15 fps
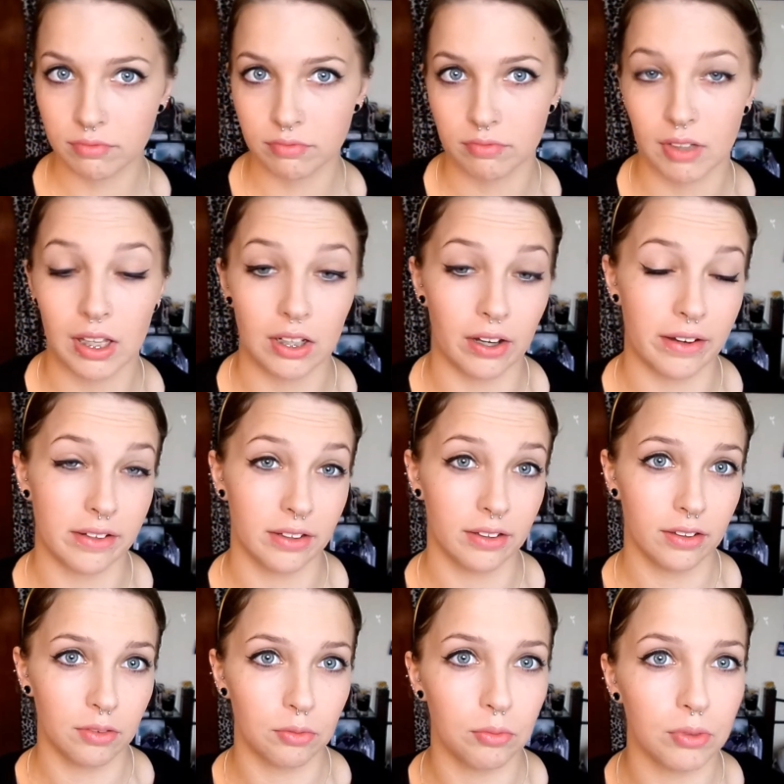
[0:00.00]
That lighting
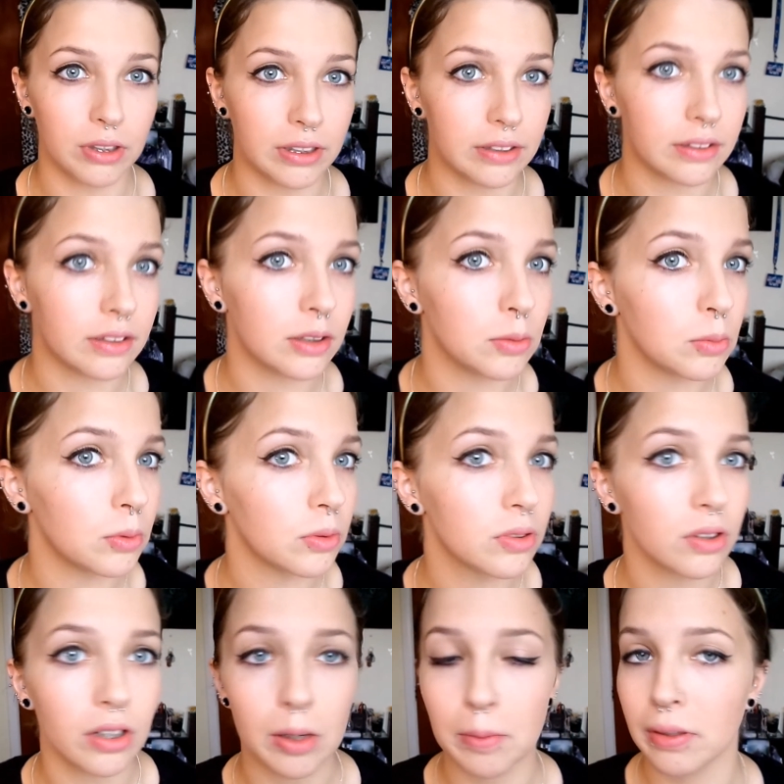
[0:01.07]
is really terrible,
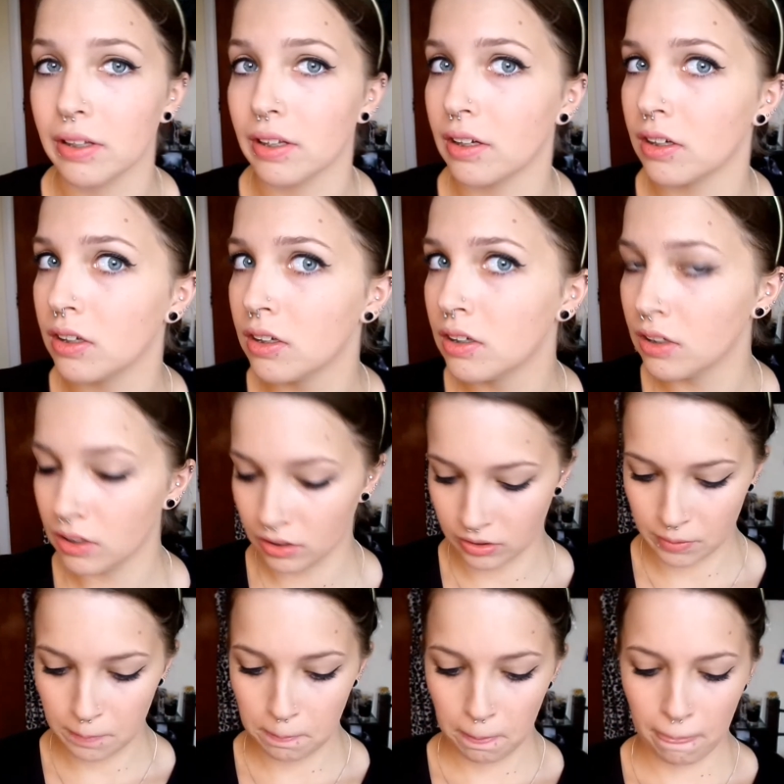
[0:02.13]
sorry about that.
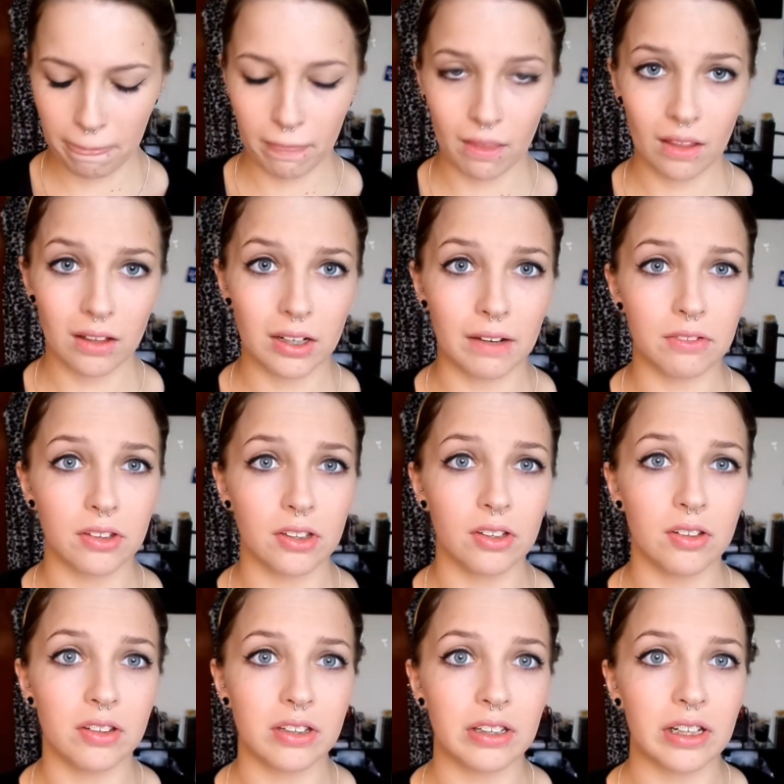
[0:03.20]
I have to
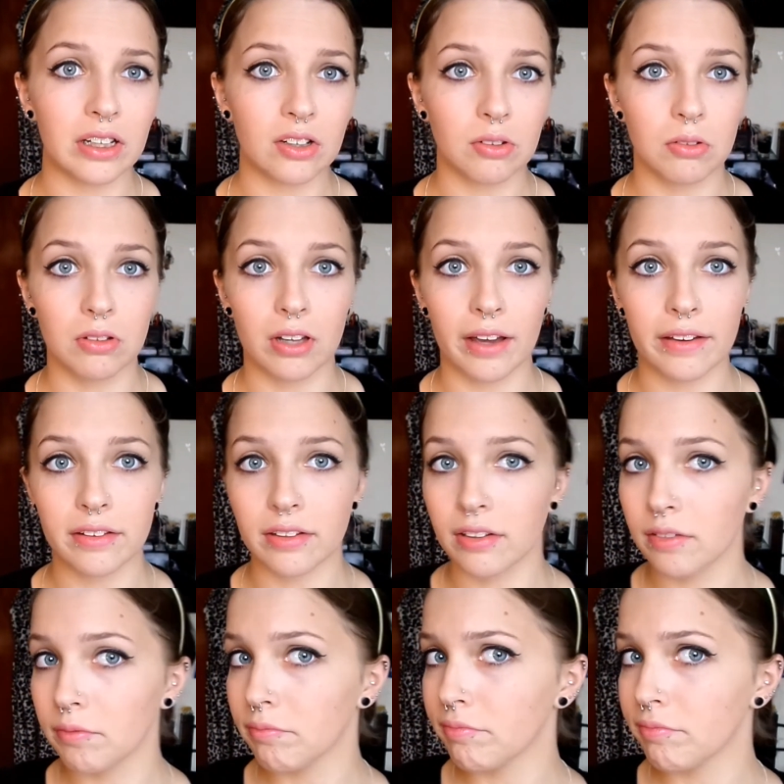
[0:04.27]
use natural lighting.